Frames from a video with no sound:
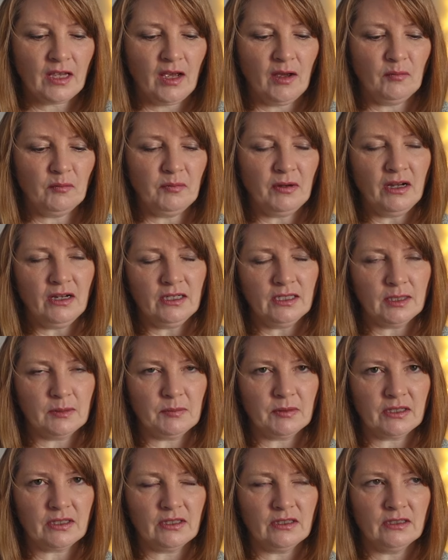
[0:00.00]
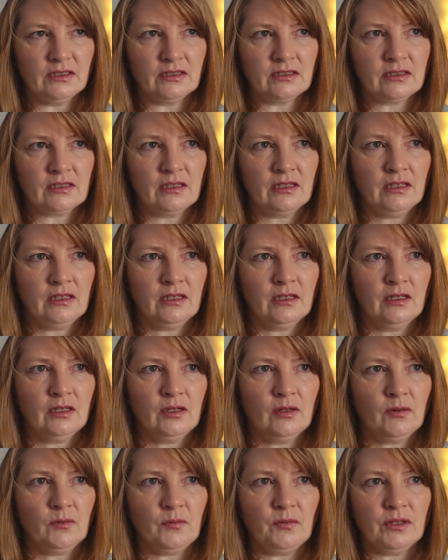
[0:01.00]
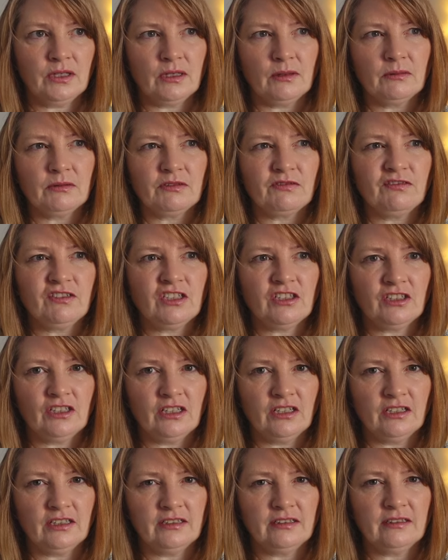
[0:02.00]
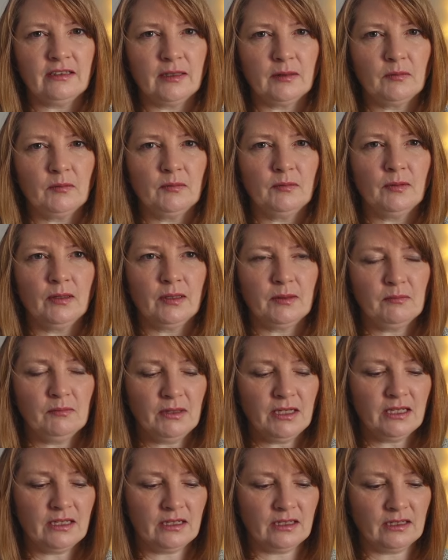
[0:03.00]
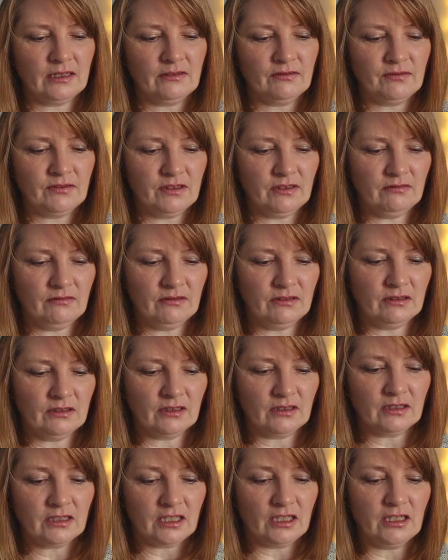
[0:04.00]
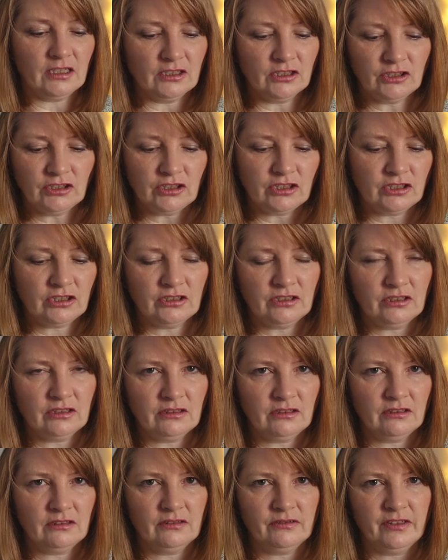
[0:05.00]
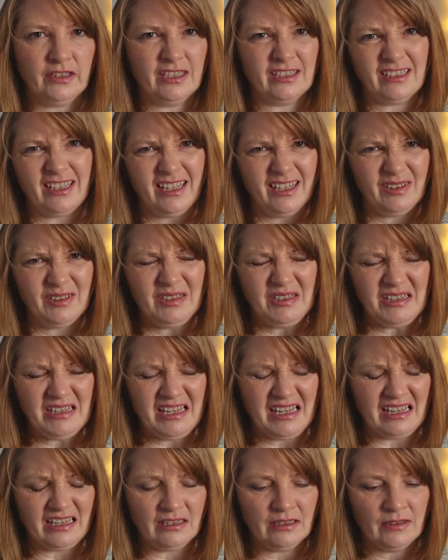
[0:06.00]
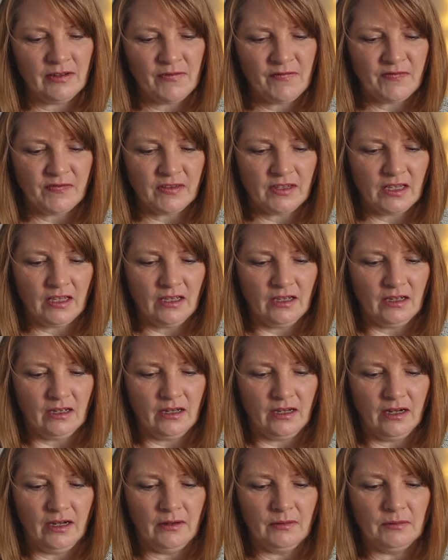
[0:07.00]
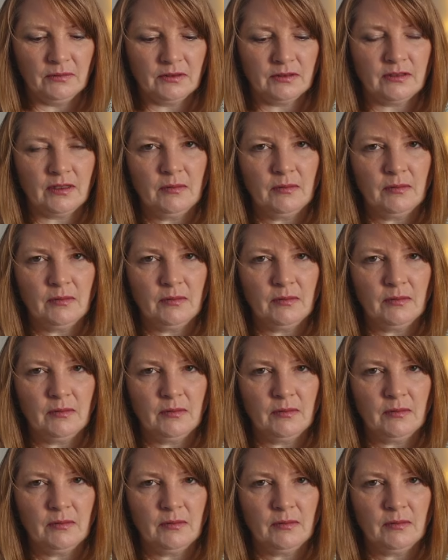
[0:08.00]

And partly because when I was visualising my making of the ranunculus, is that how you say it? I was